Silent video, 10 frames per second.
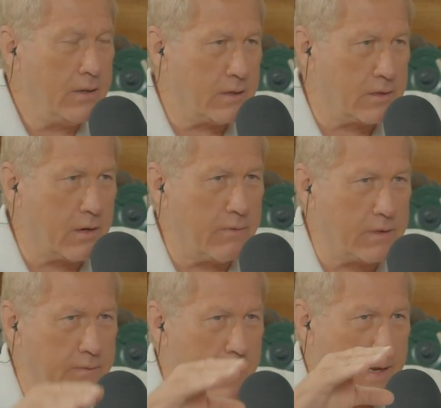The
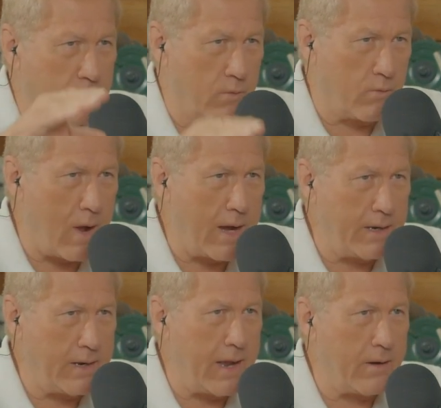service advisor will write
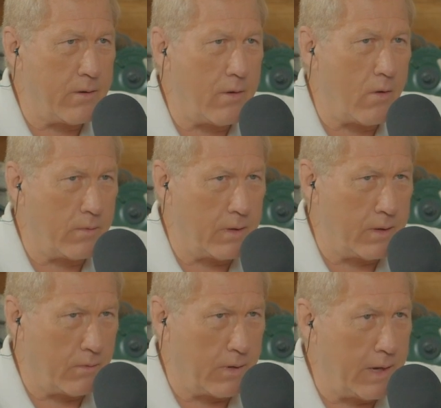it down
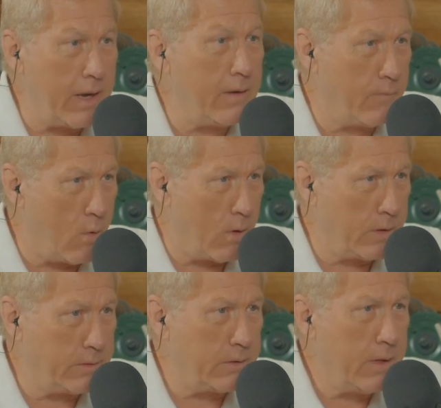on an
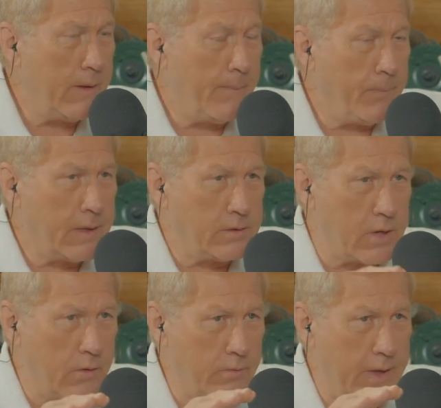invoice
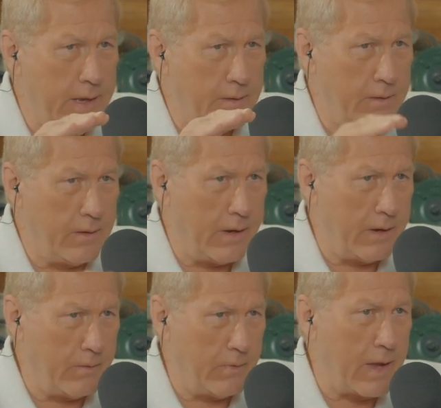so that
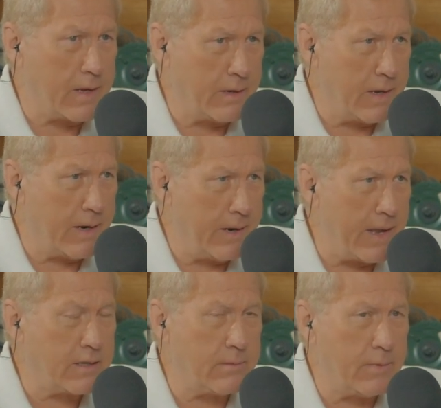they can get an
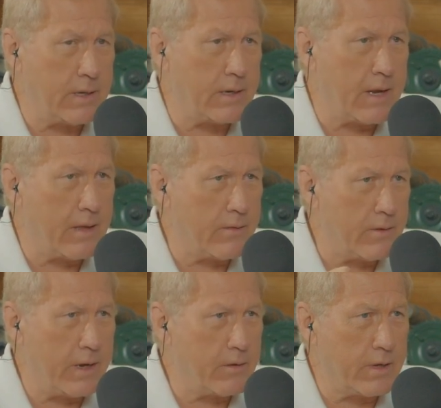estimate together,
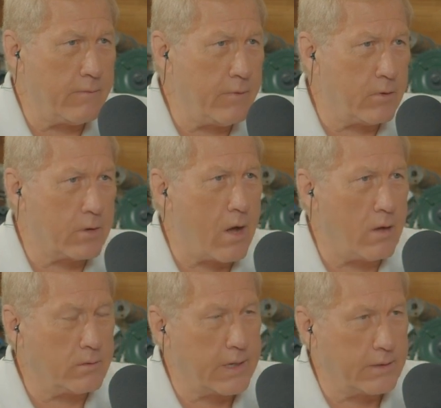and they'll give you a
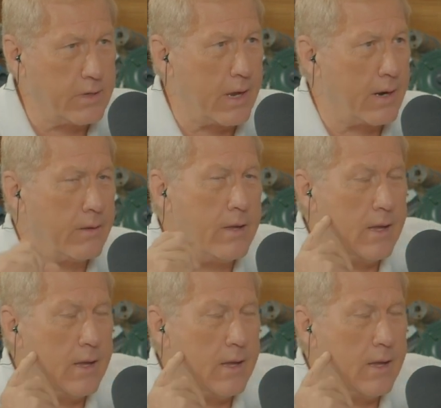call and say, Shanna,